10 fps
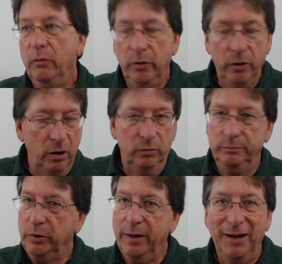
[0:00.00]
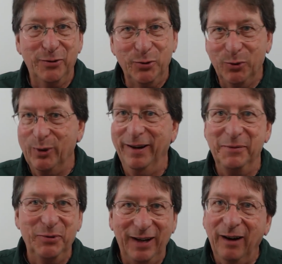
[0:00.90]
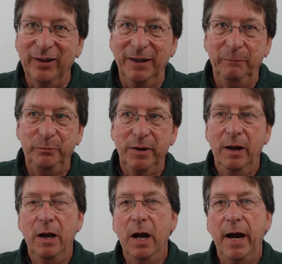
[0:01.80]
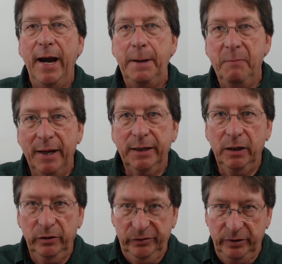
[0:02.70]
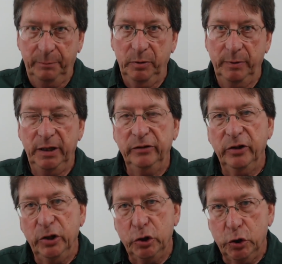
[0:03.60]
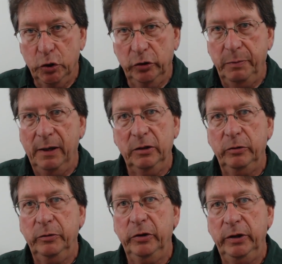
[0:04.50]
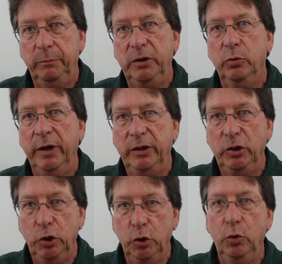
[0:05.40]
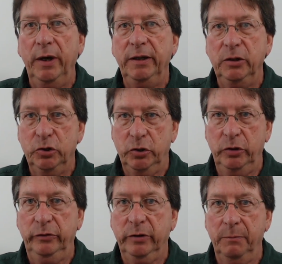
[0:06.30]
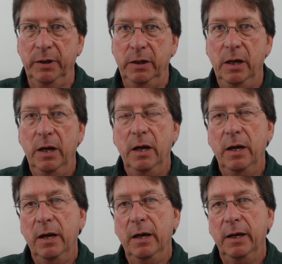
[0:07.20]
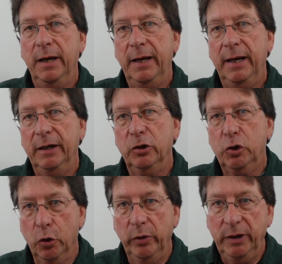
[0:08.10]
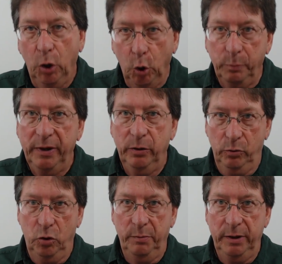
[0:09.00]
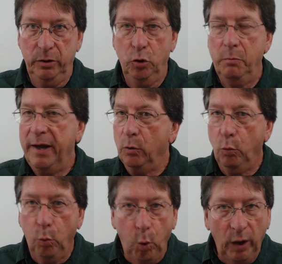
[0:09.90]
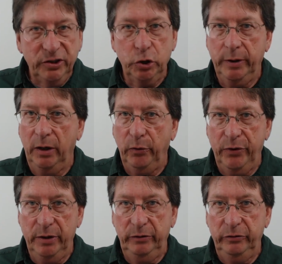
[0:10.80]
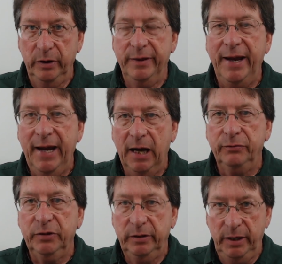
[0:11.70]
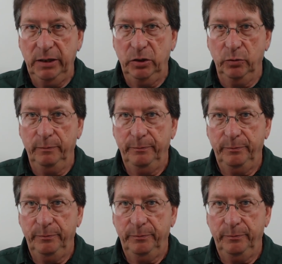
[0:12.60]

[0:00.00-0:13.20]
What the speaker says: No, you can't do it. I'm sorry. A Medicare Supplement is an insurance policy between you and the insurance company. And during open enrollment, no matter what your health is, they have to take you.